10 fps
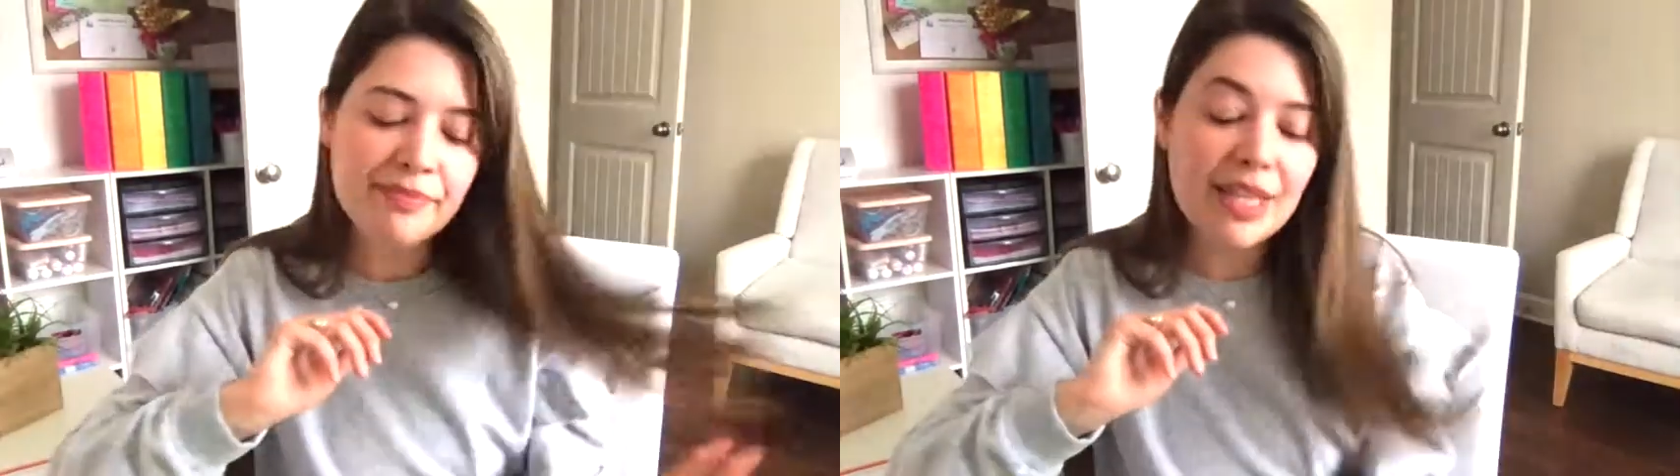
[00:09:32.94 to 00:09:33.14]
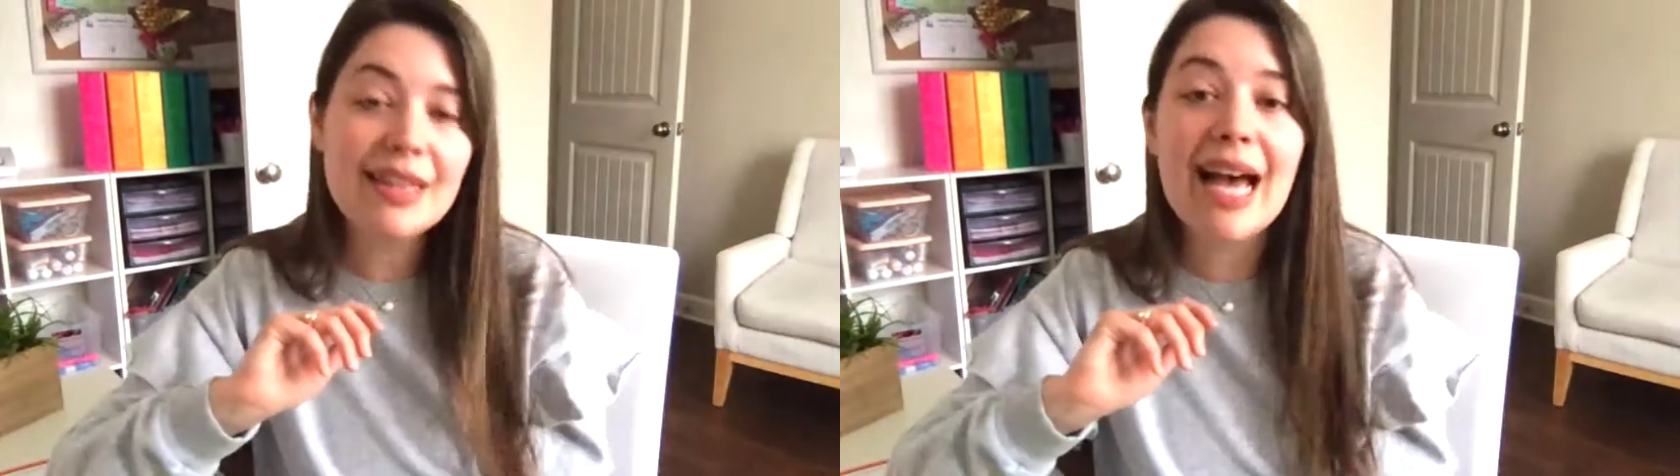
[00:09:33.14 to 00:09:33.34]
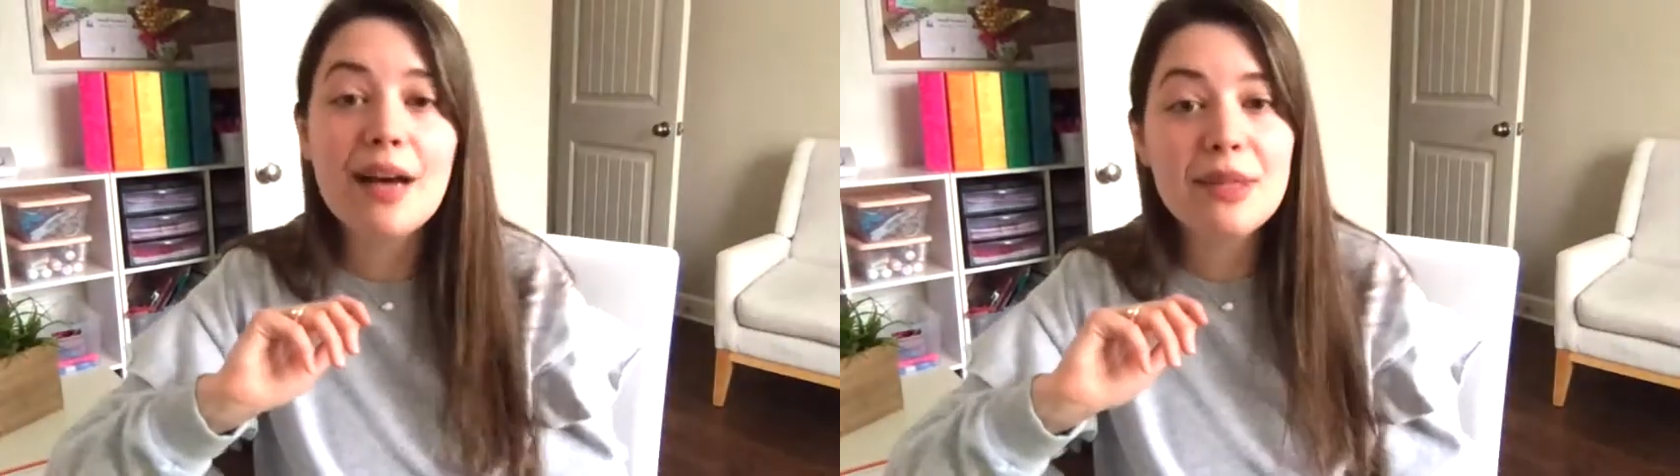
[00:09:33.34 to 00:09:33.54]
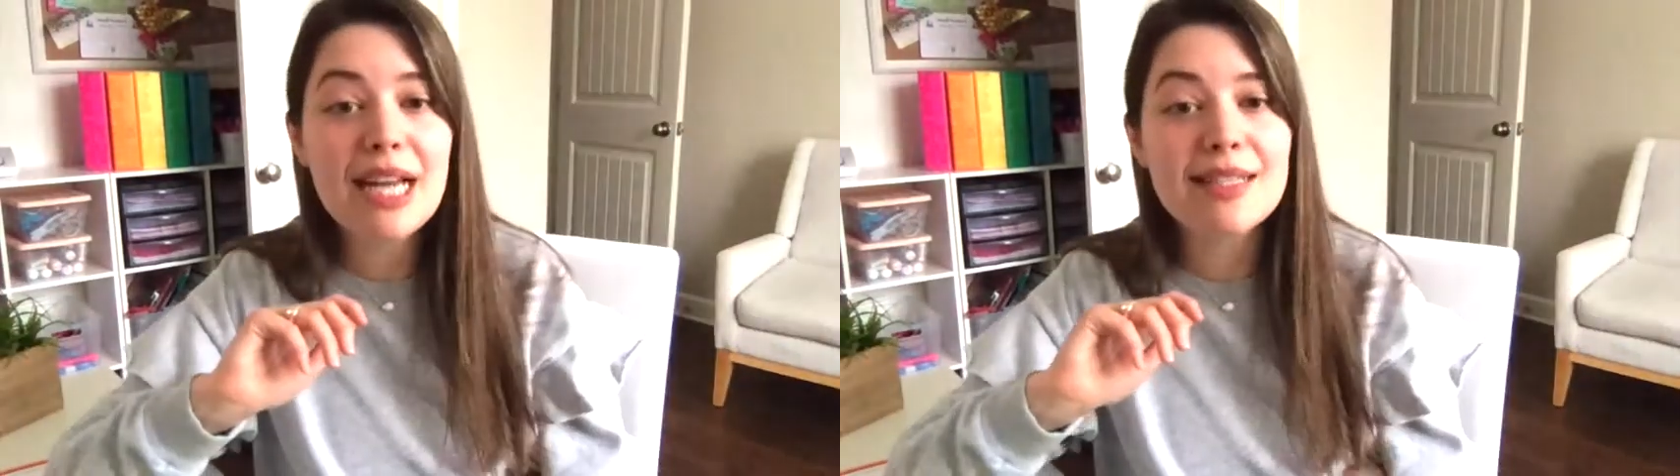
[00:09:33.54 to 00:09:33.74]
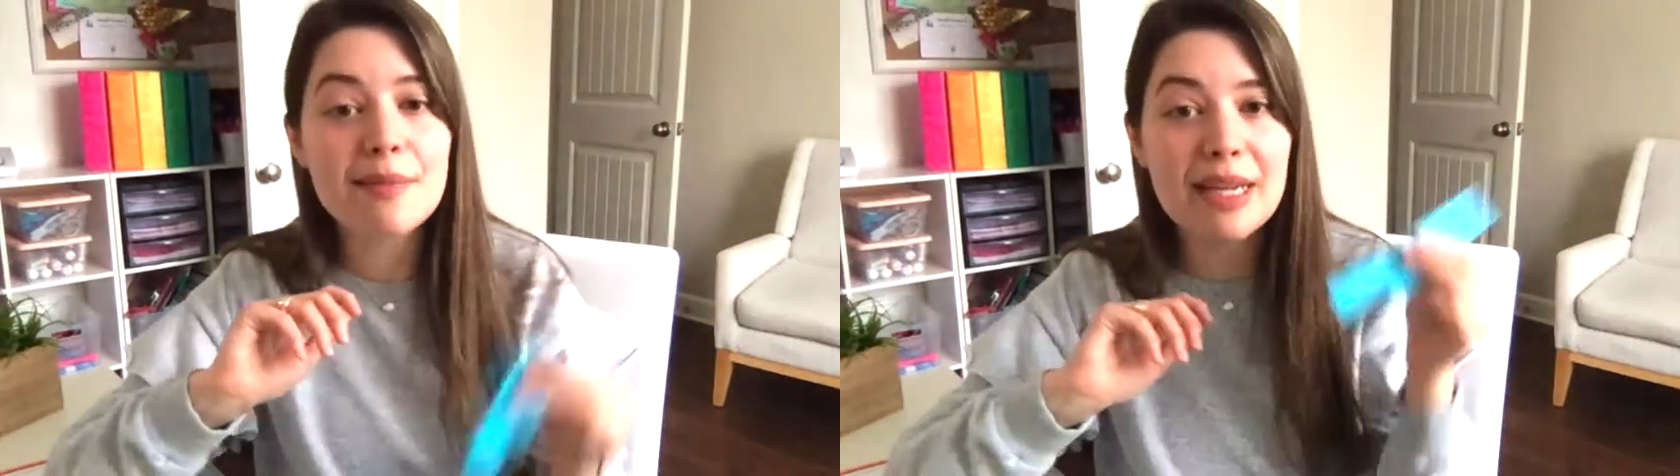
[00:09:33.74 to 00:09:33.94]
That one
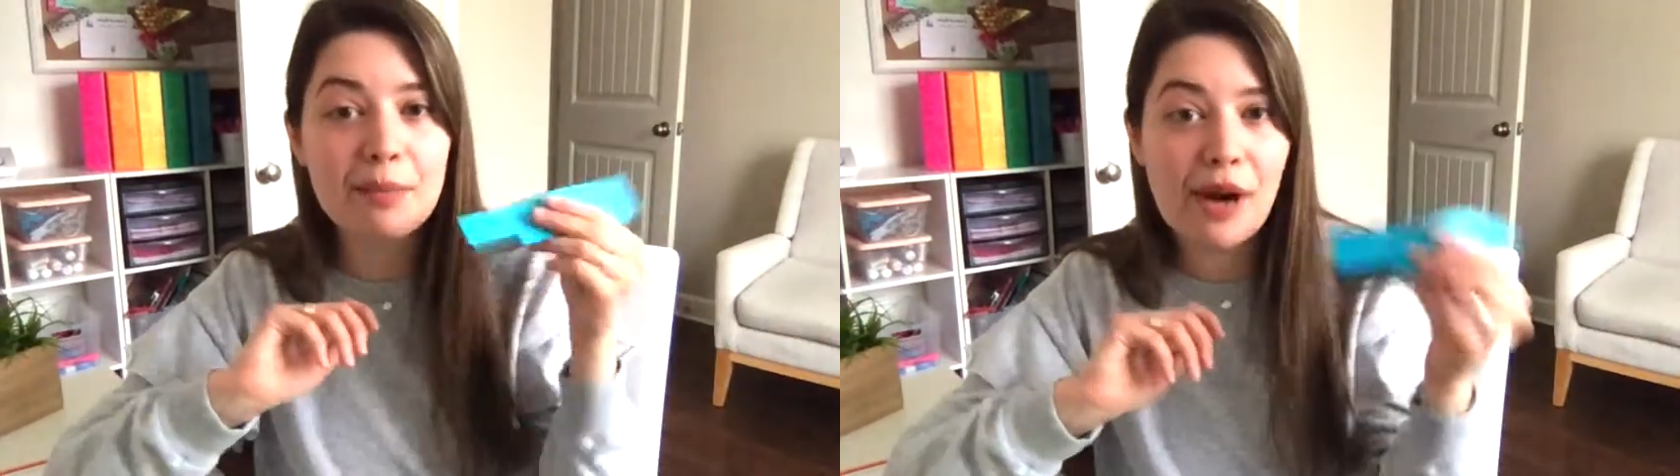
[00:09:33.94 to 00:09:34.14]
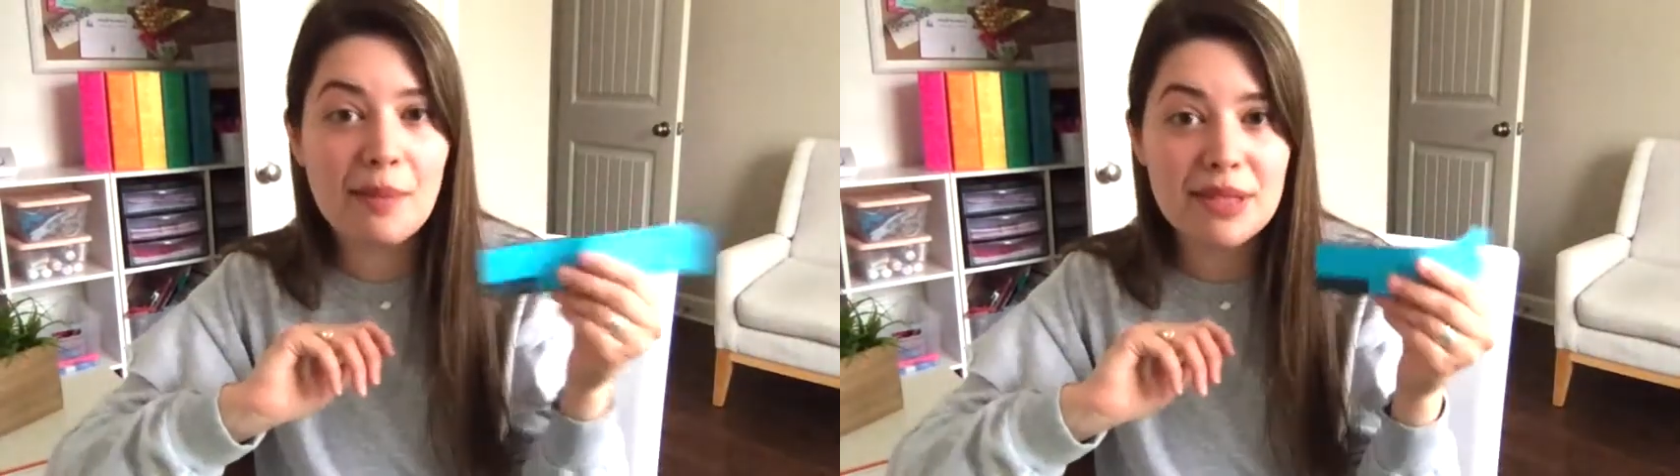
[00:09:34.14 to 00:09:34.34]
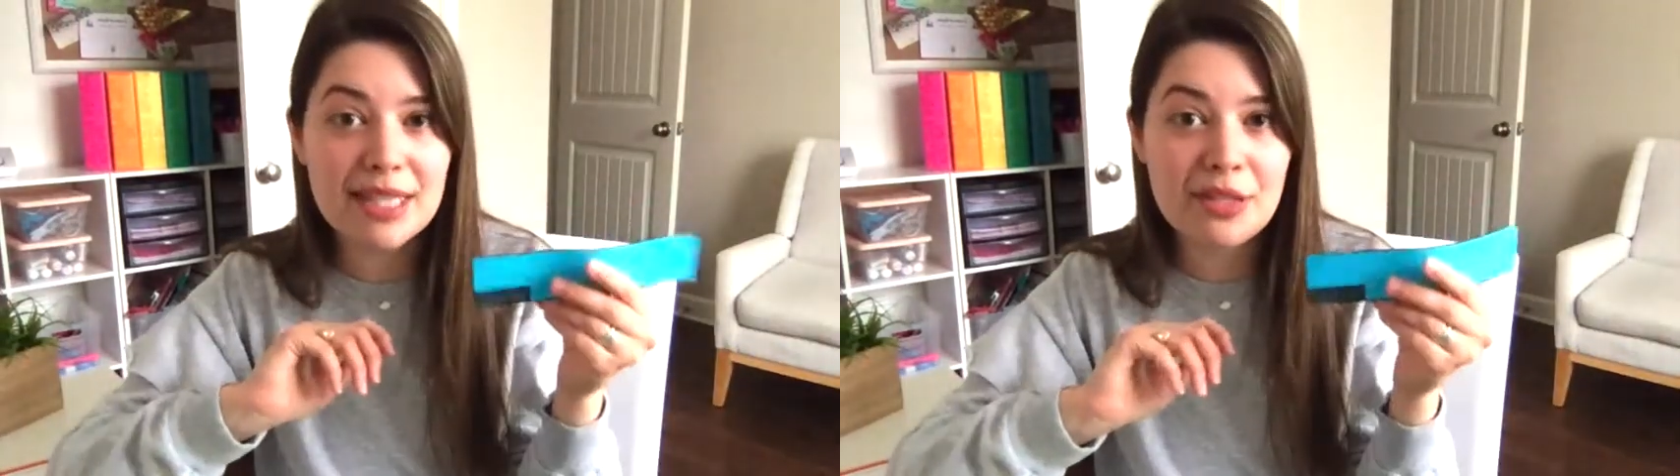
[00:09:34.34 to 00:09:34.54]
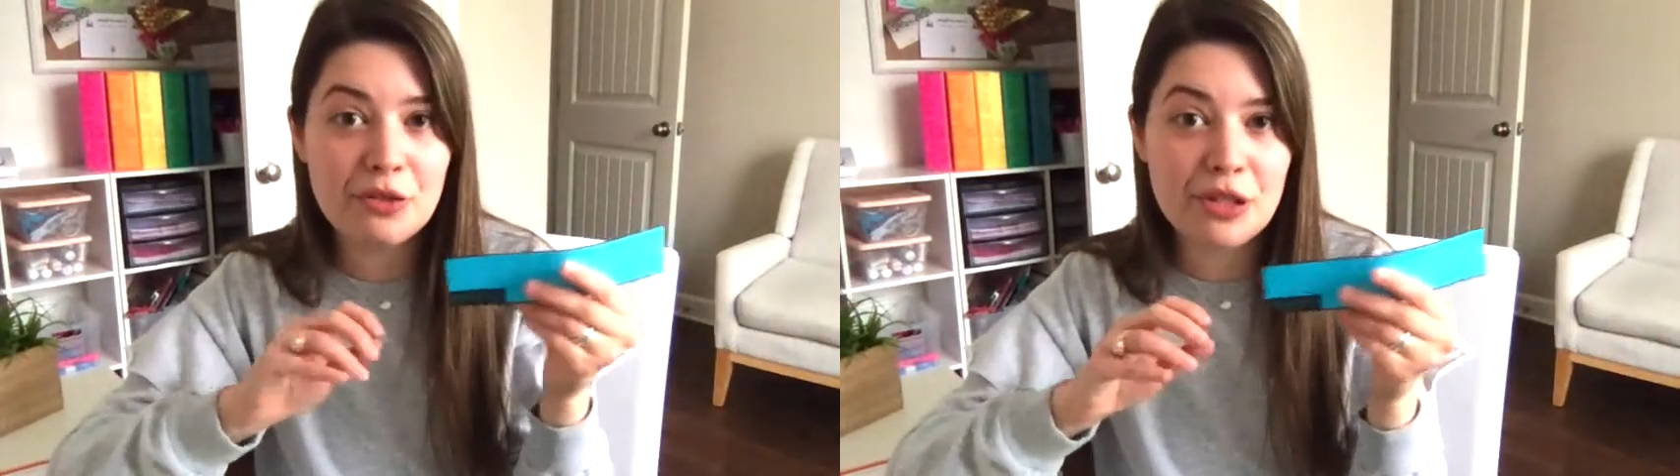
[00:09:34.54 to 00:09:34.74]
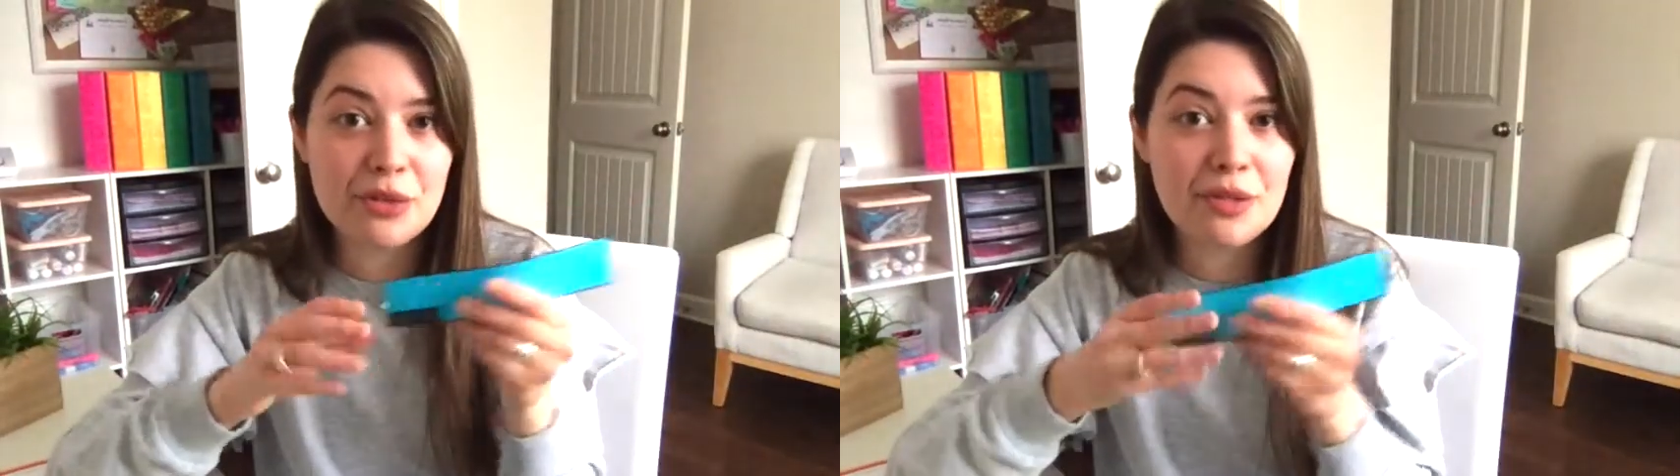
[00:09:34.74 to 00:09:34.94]
has a main problem that's
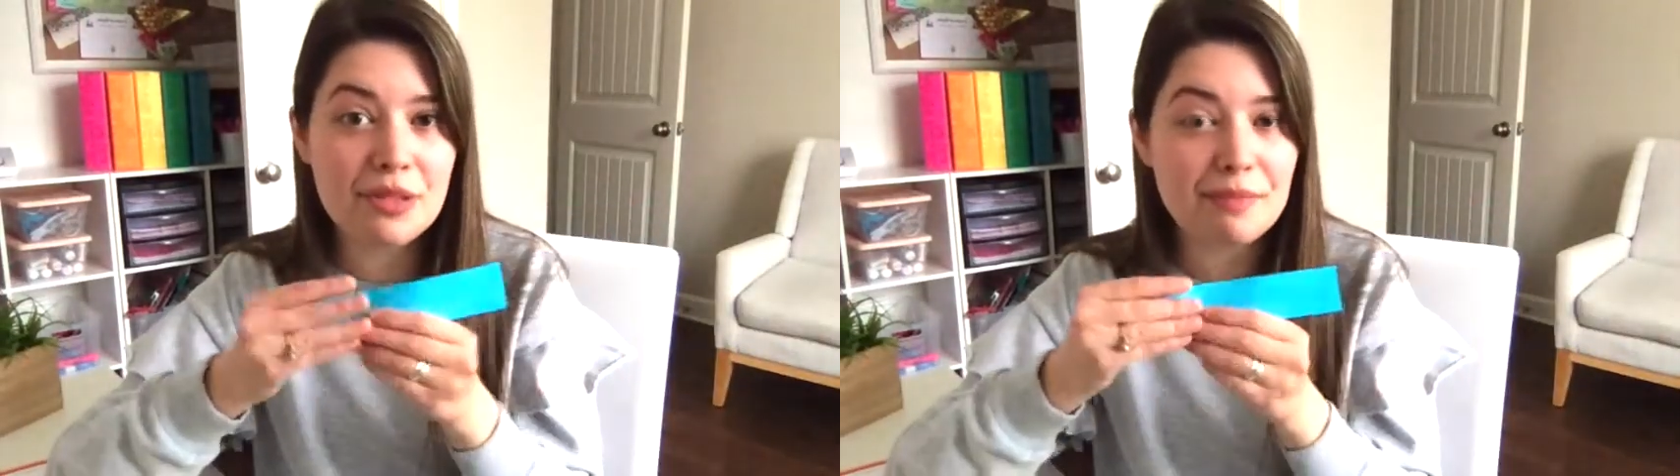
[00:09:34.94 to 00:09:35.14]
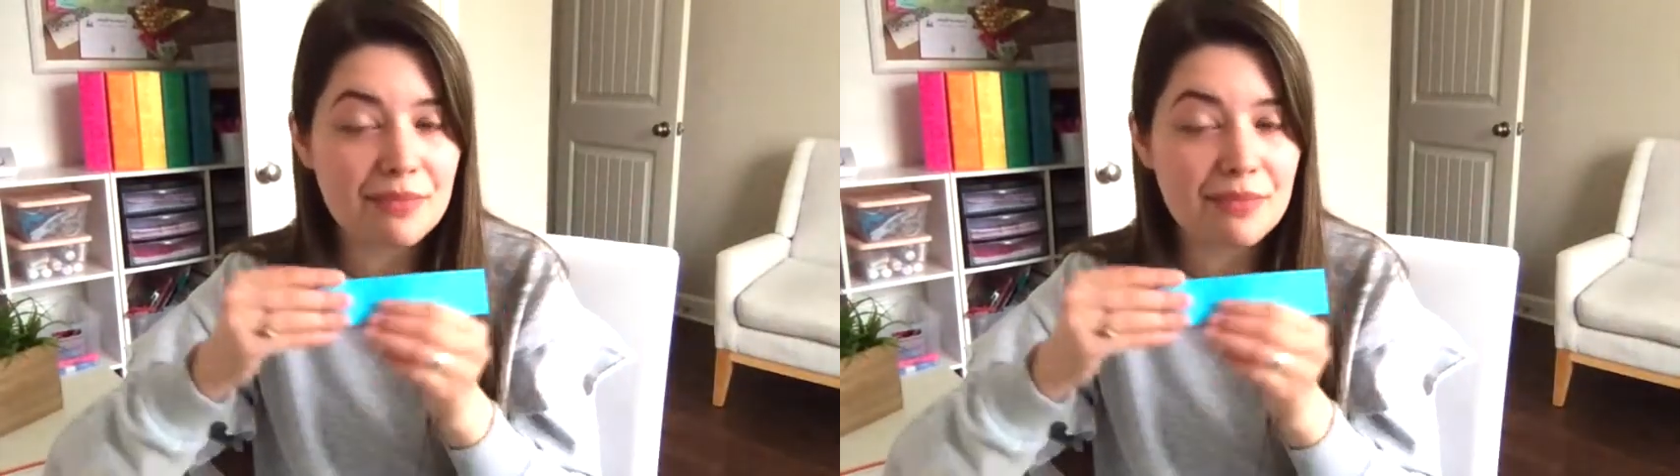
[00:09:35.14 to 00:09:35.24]
introduced.